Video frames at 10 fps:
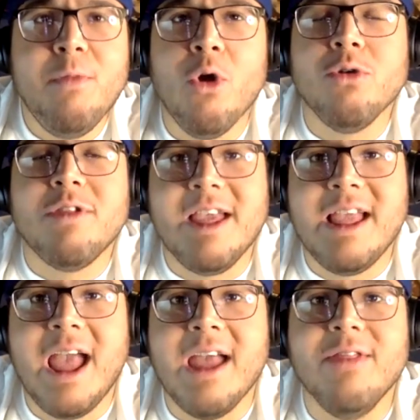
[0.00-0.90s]

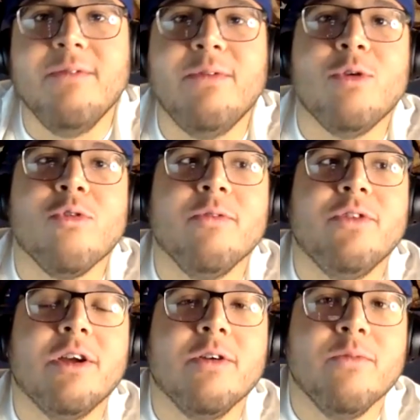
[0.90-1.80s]
RTK, the future of
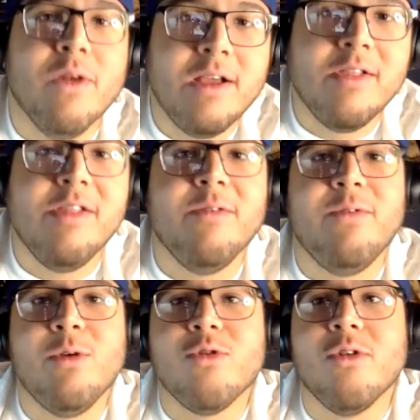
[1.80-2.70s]
Tucker Franklin, the
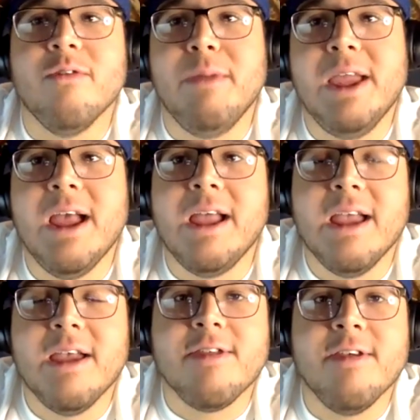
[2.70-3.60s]
future of me, I
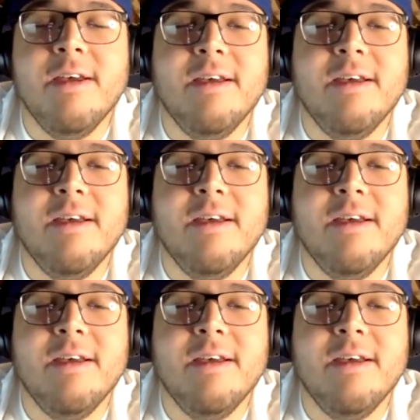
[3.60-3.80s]
guess,